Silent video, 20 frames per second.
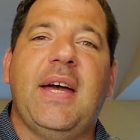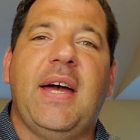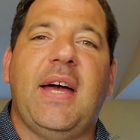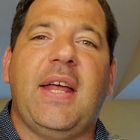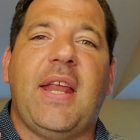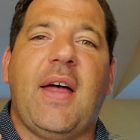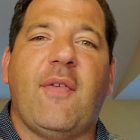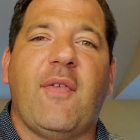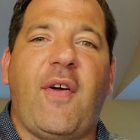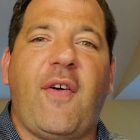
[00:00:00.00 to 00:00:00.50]

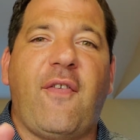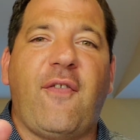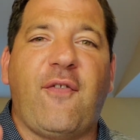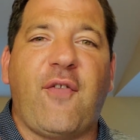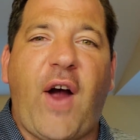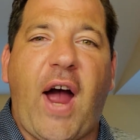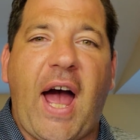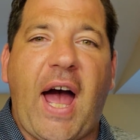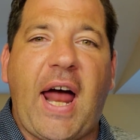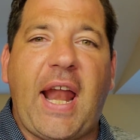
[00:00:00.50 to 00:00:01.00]
and every
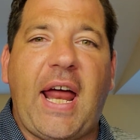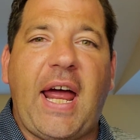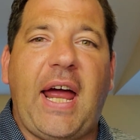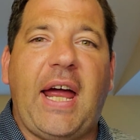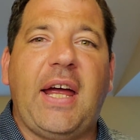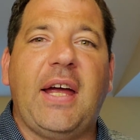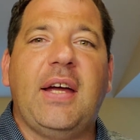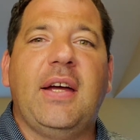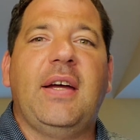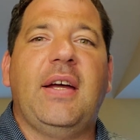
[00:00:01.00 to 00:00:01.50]

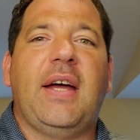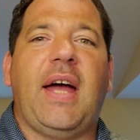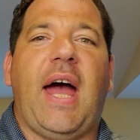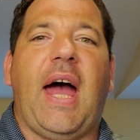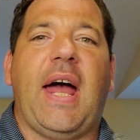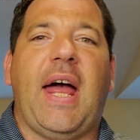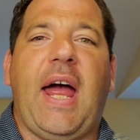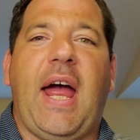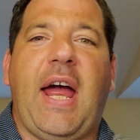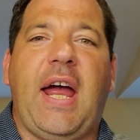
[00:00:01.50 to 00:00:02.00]
Friday
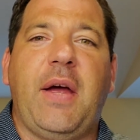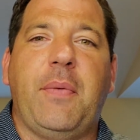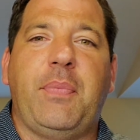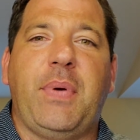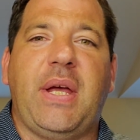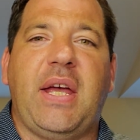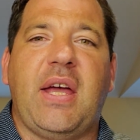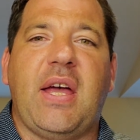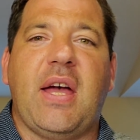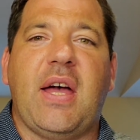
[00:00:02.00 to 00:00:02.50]
at 8
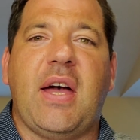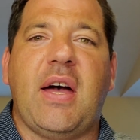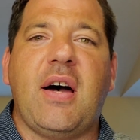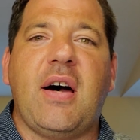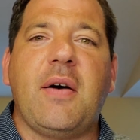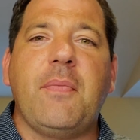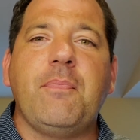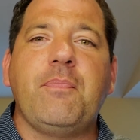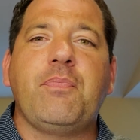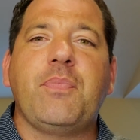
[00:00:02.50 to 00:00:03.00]

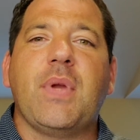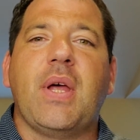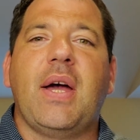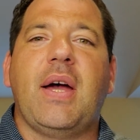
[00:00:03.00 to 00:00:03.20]
p.m.